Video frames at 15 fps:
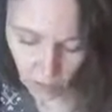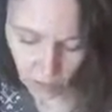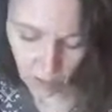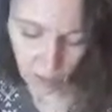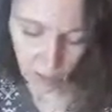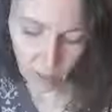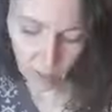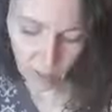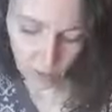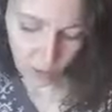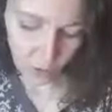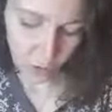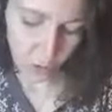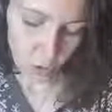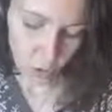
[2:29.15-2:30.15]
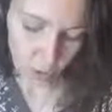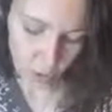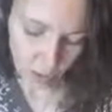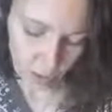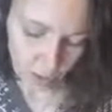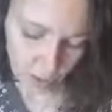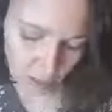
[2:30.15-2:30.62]
I think it gives the soup
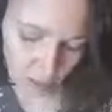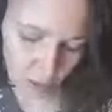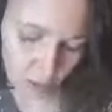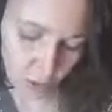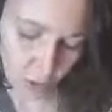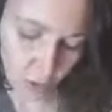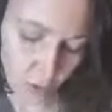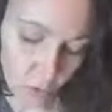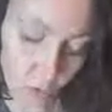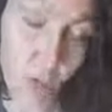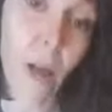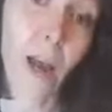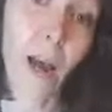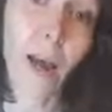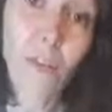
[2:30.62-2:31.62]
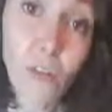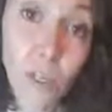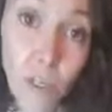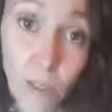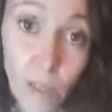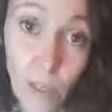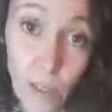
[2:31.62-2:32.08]
a nice taste. You don't have
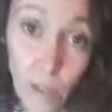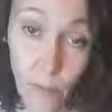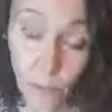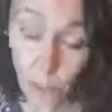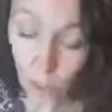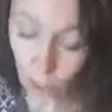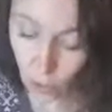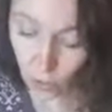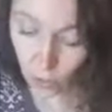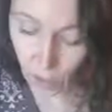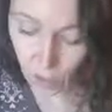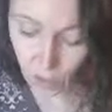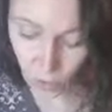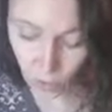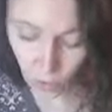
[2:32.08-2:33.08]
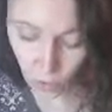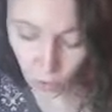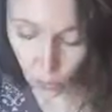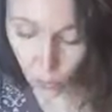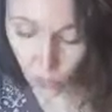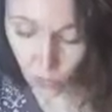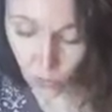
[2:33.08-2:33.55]
to include that in your
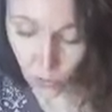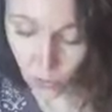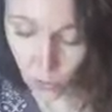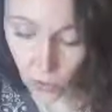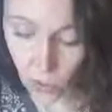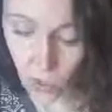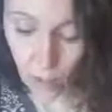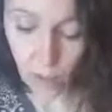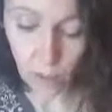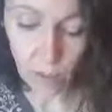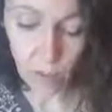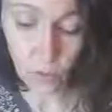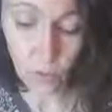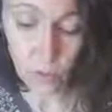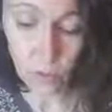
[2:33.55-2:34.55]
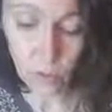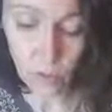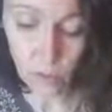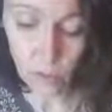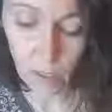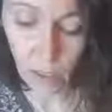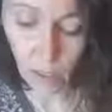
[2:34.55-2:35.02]
soup, of course. You
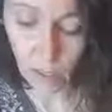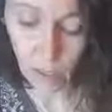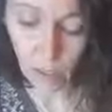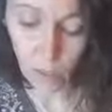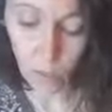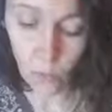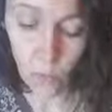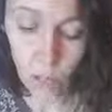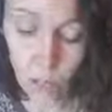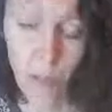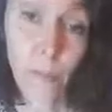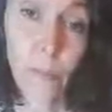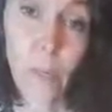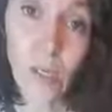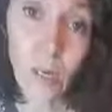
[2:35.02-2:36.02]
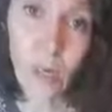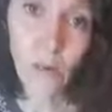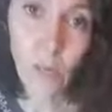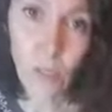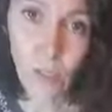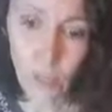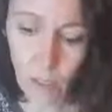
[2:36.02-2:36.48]
can take that out, but I
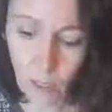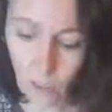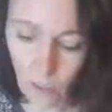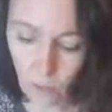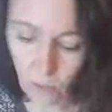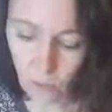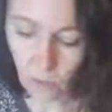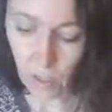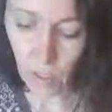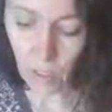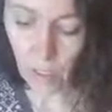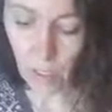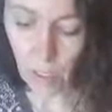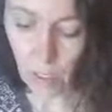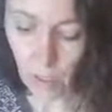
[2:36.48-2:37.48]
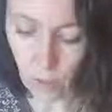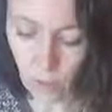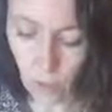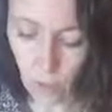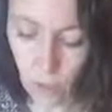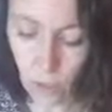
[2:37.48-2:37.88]
really think it gives it a nice taste.